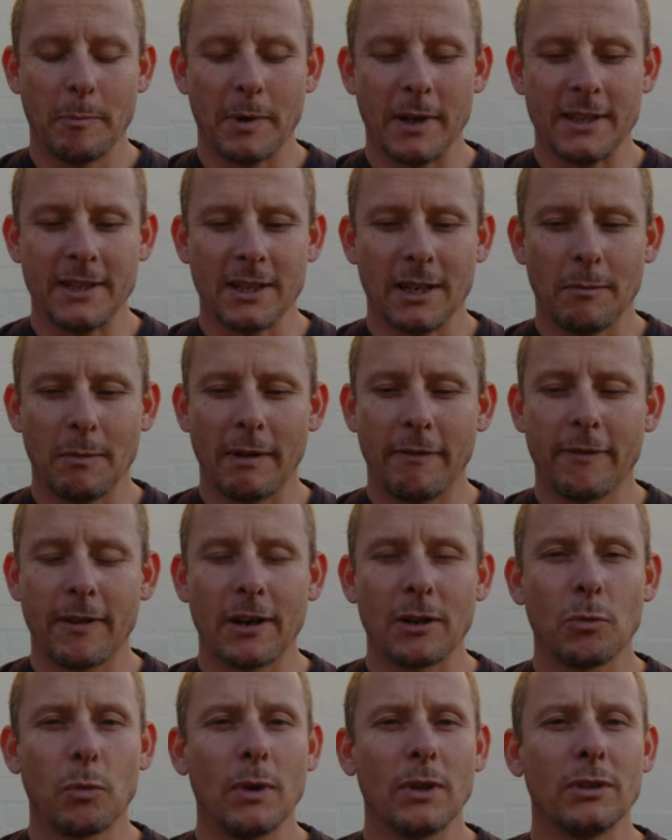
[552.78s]
but yeah, my
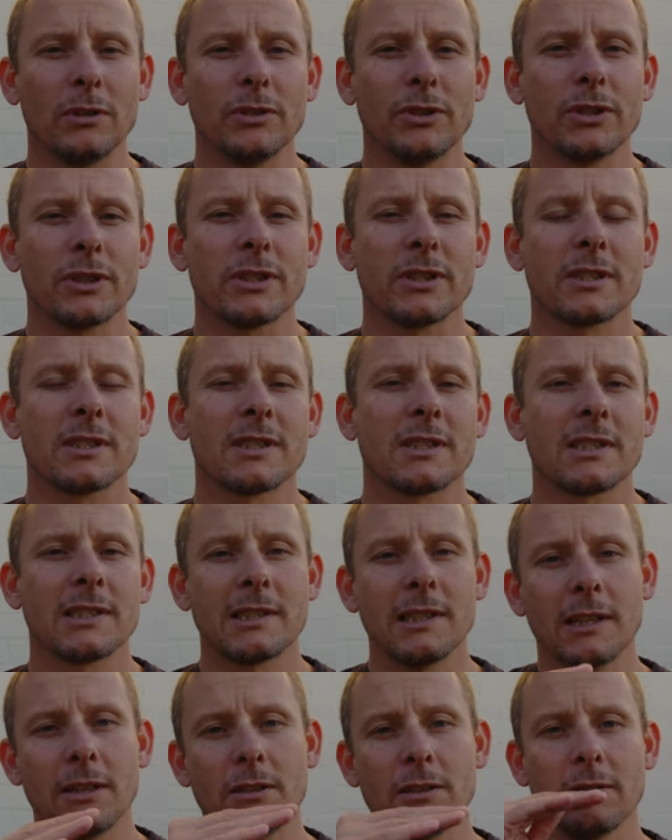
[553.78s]
front wheel just
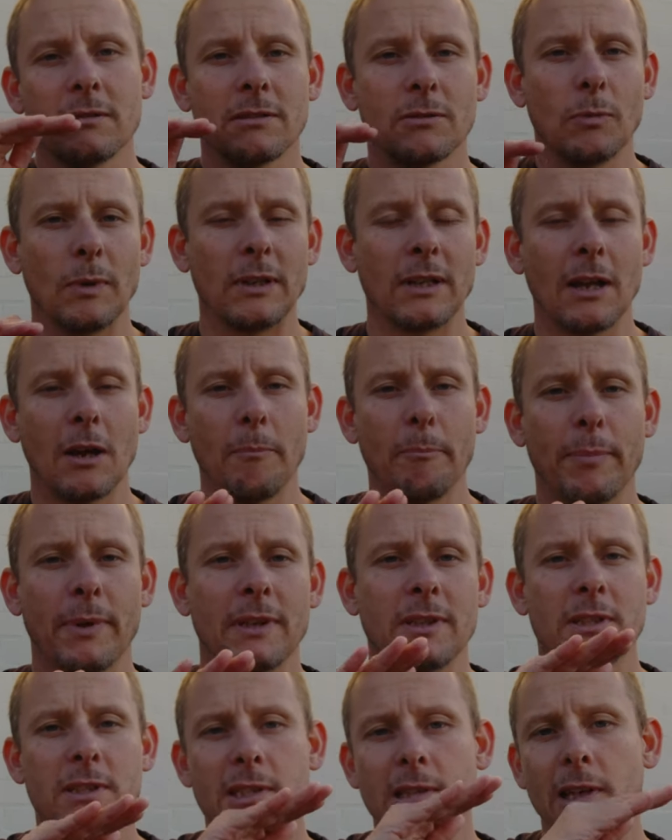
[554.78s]
slid went up
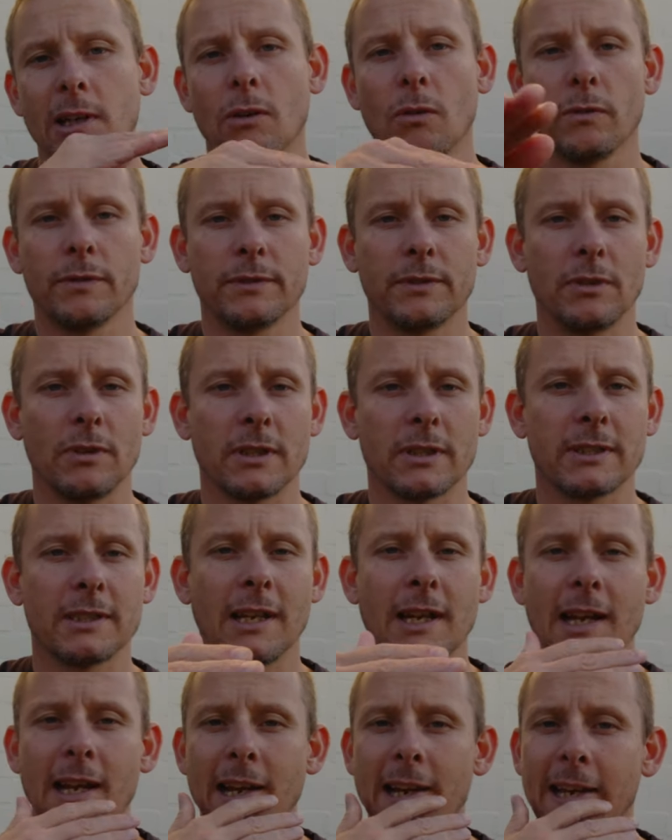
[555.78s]
and slid off to the
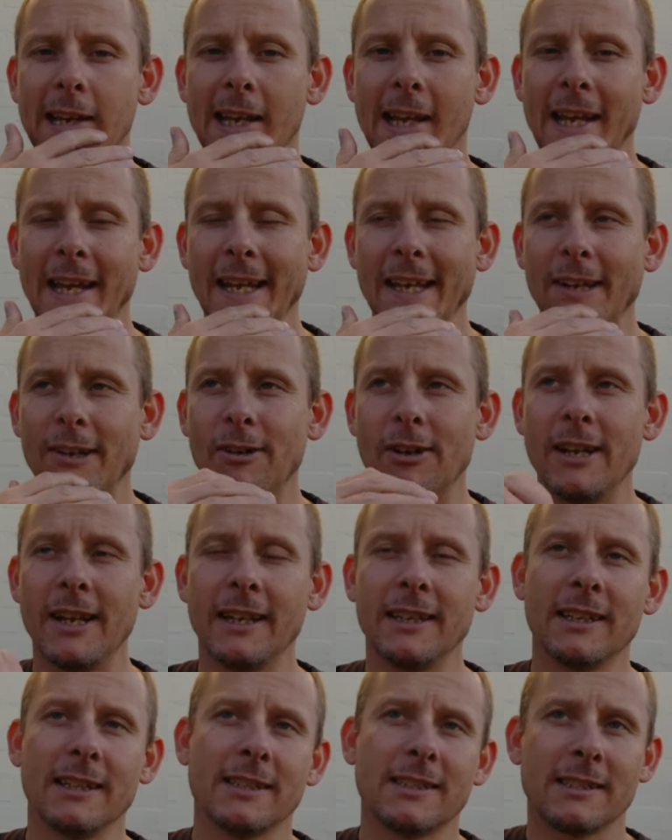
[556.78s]
side and
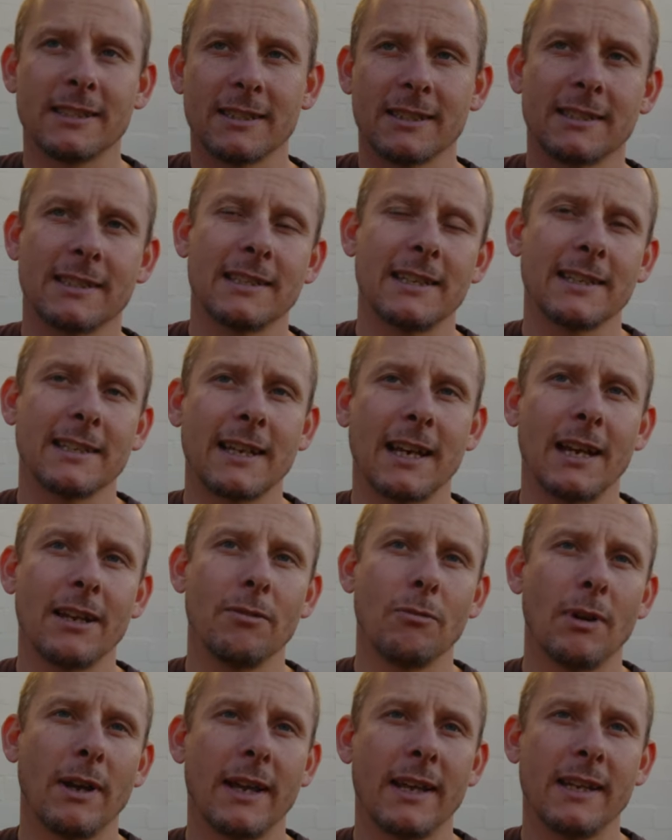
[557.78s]
connected
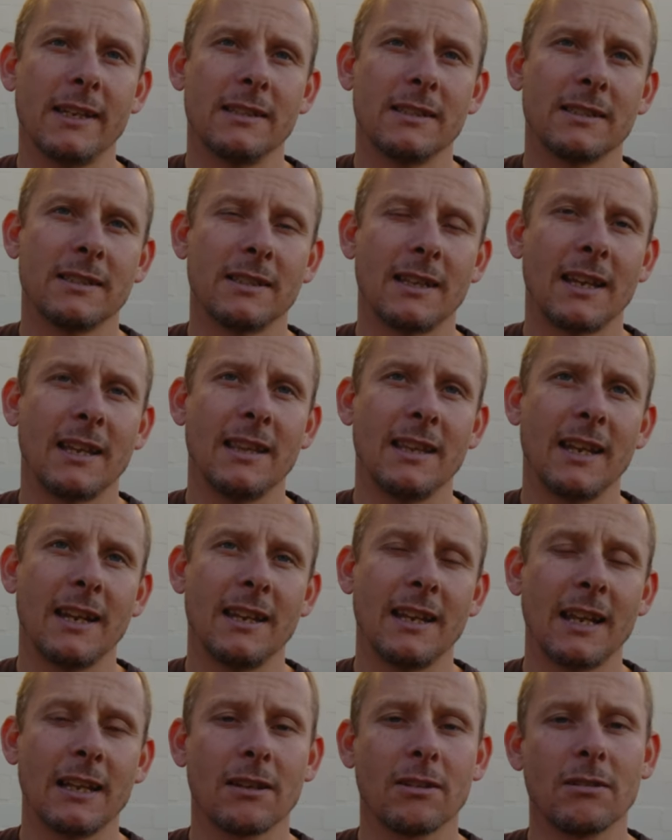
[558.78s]
sideways, and
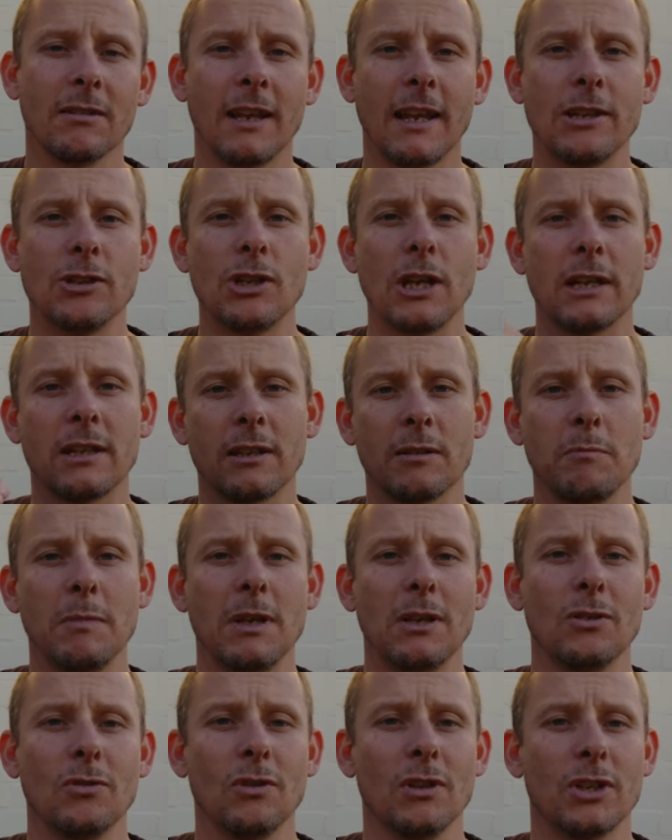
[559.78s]
then that ejected
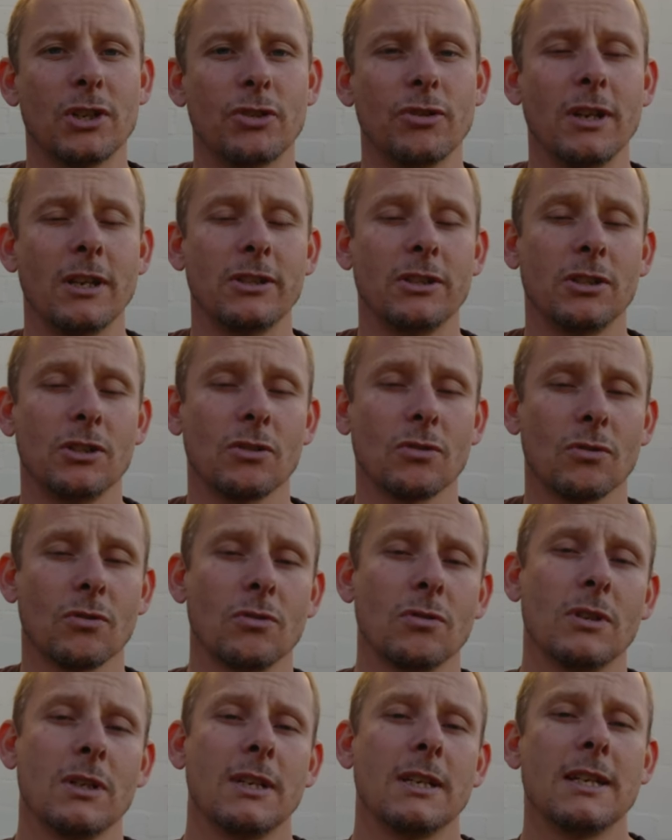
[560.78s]
me into the tree, as you
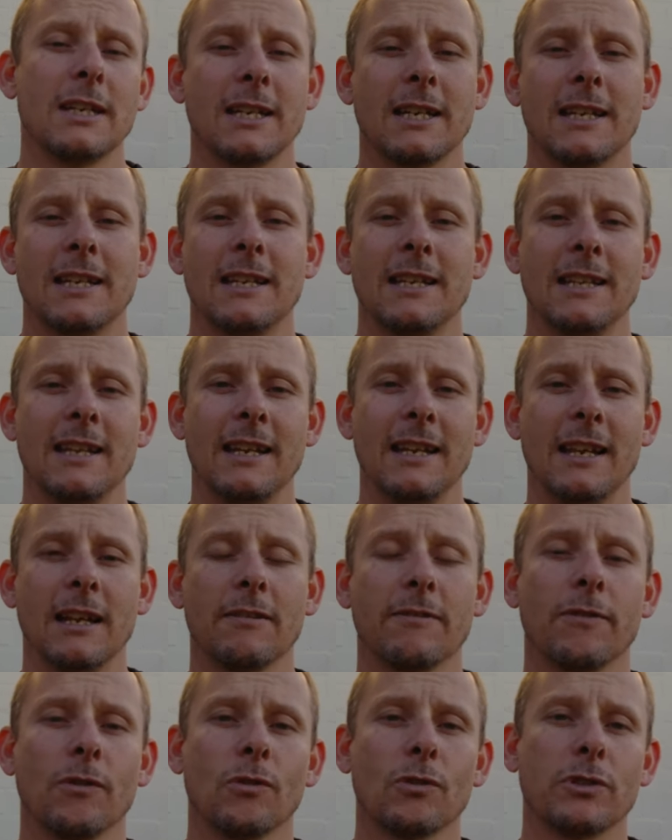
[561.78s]
saw, and then
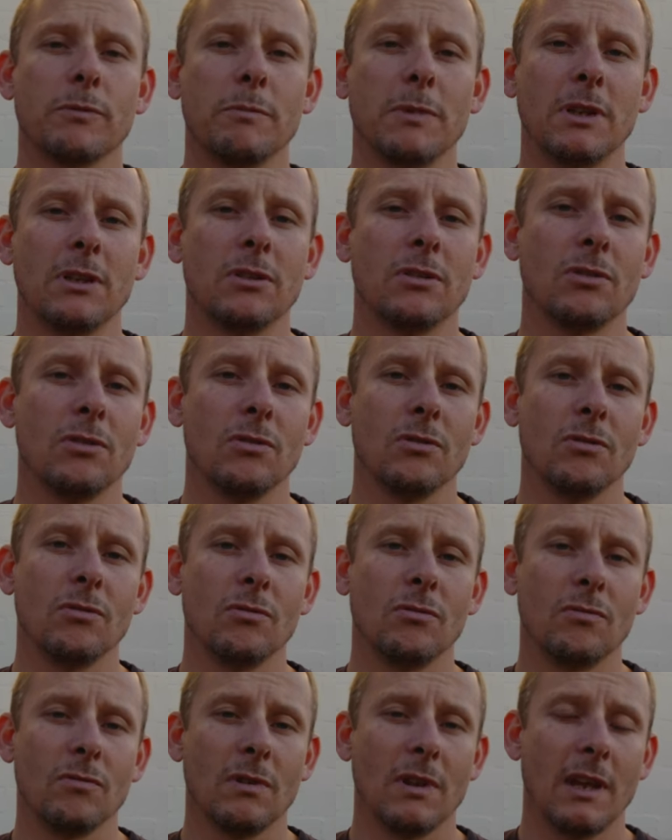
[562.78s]
that forced me
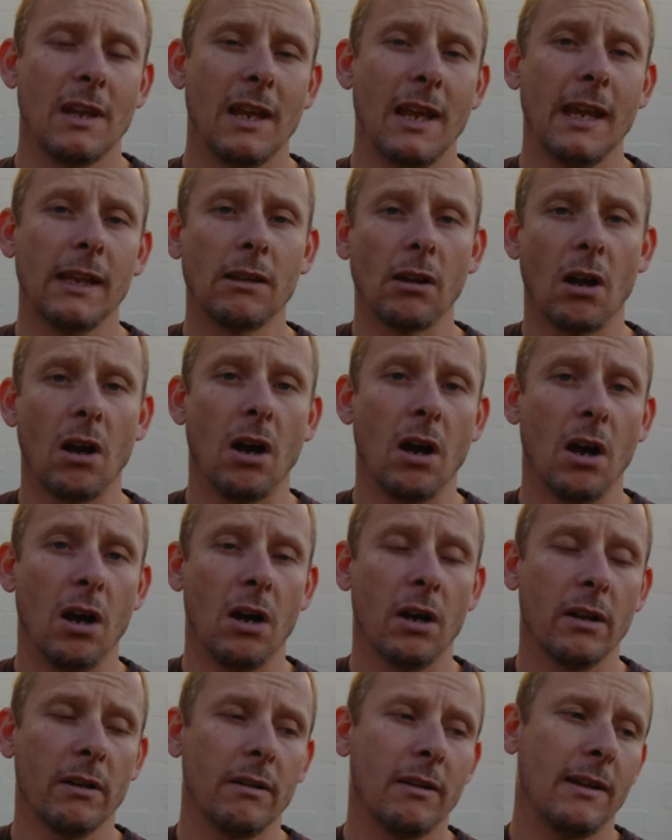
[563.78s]
to hit
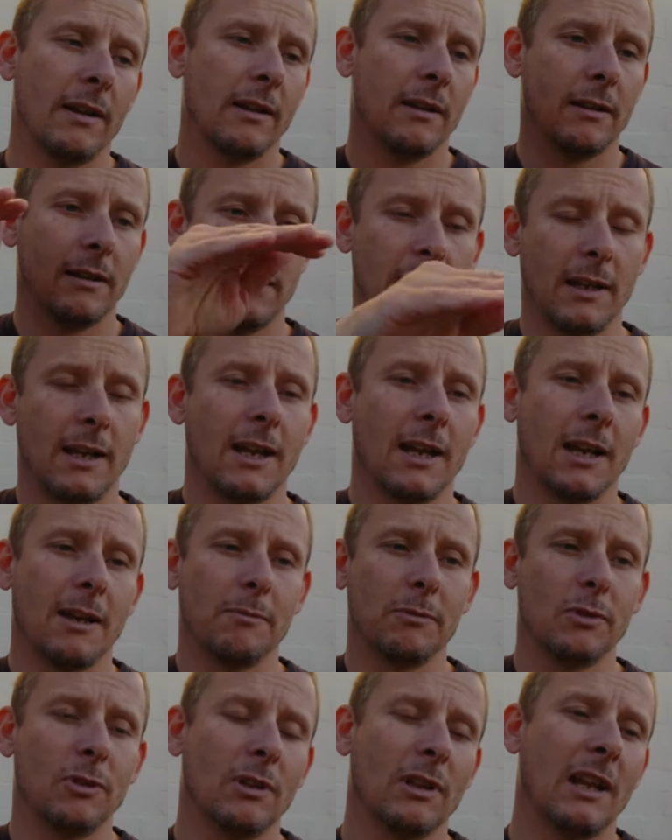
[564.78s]
hard
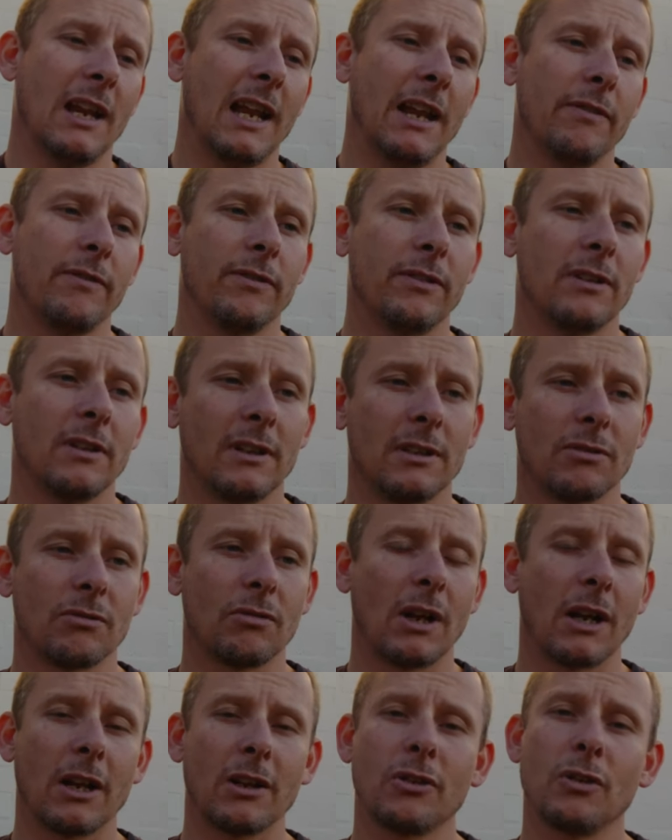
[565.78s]
uh, to the left,
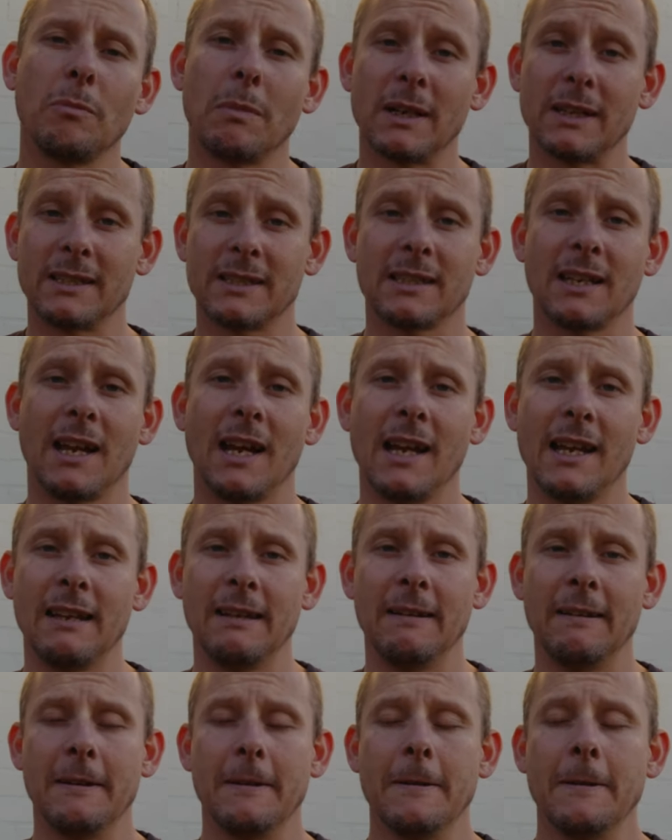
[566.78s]
right onto my
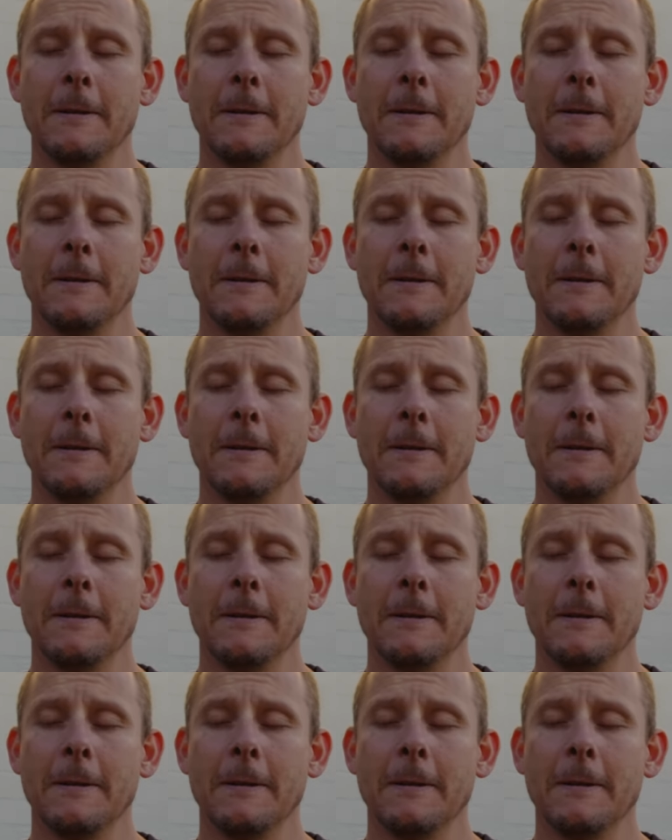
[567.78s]
side.